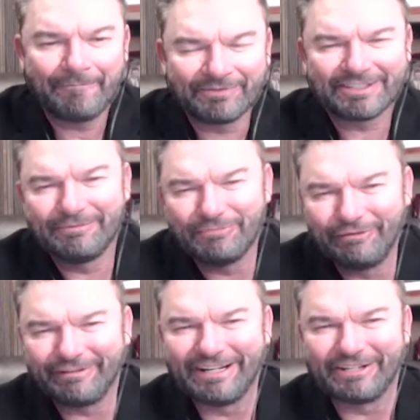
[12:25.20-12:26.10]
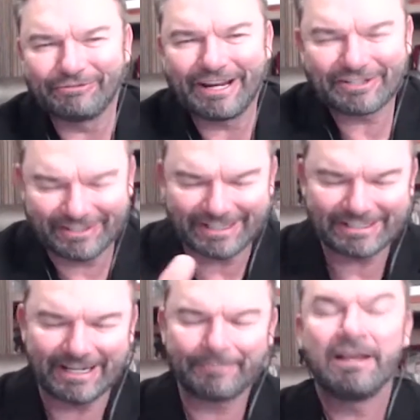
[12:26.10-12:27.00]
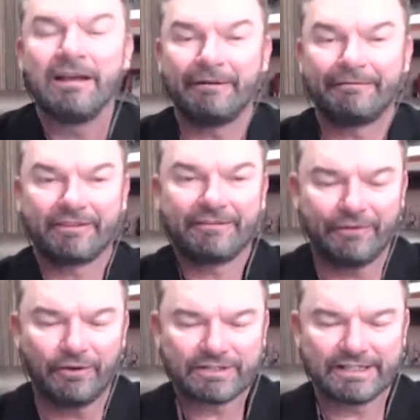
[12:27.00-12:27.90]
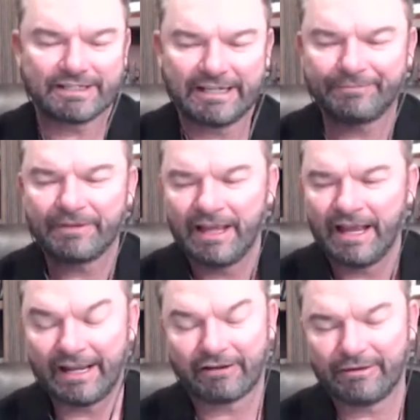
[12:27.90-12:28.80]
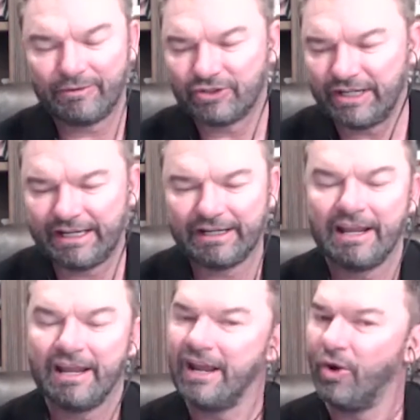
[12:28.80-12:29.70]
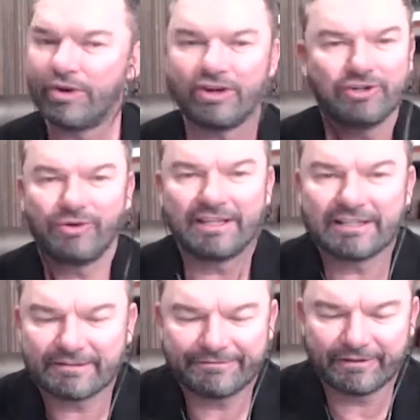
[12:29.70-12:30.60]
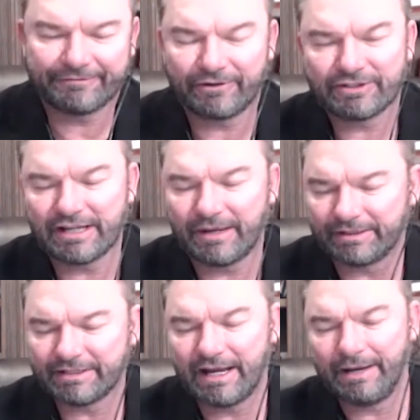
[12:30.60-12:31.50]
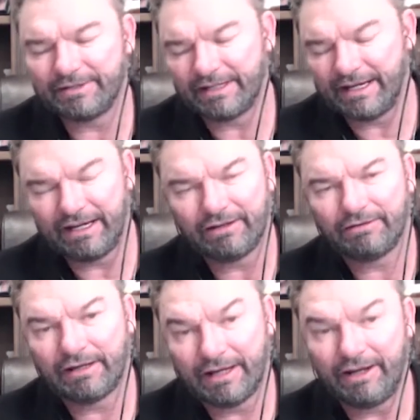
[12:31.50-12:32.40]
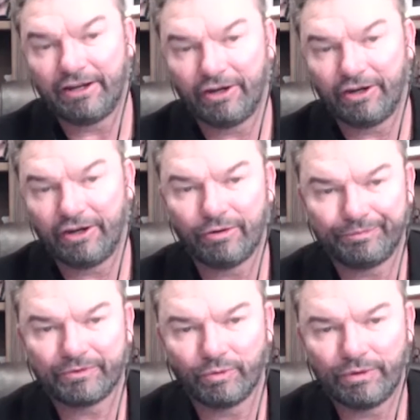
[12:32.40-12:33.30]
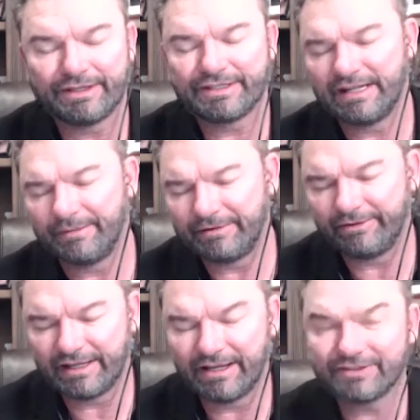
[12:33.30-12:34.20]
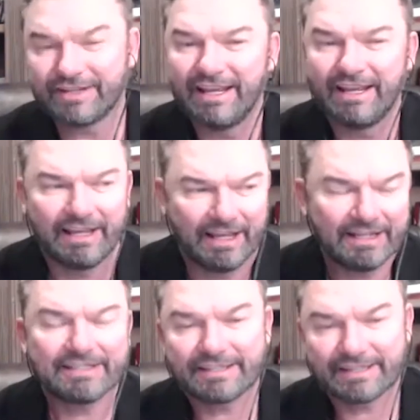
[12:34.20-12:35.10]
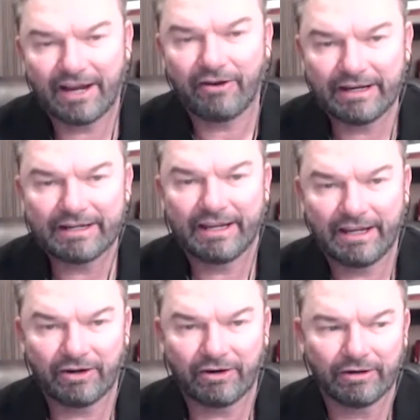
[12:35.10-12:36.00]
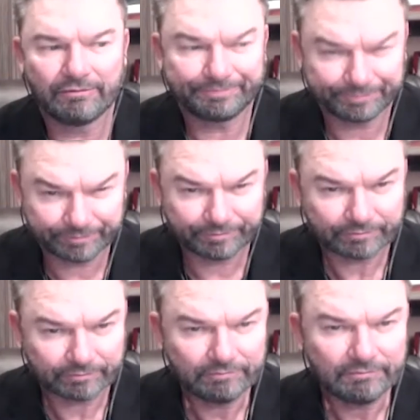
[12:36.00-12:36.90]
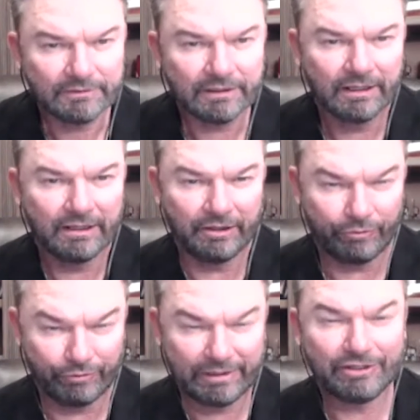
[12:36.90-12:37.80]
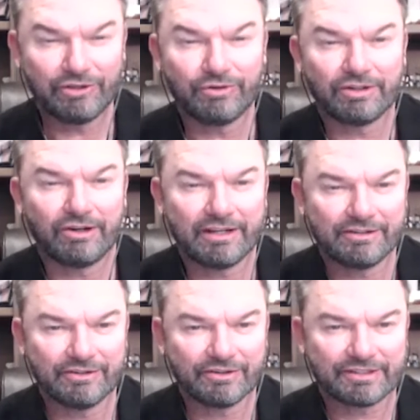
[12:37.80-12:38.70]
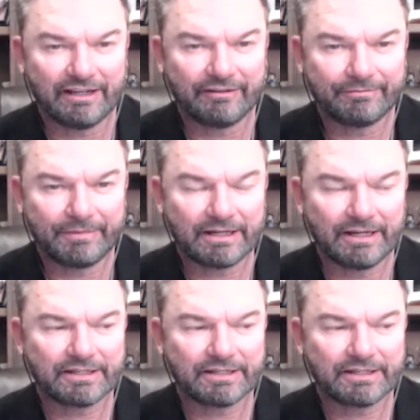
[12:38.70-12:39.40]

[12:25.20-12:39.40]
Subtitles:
to move in a direction that's like, but for the folks listening, and I agree with Gene, when you're doing this for the first couple of times and getting your wheel set up and everything else, it's scary to hear the real you talking to yourself, because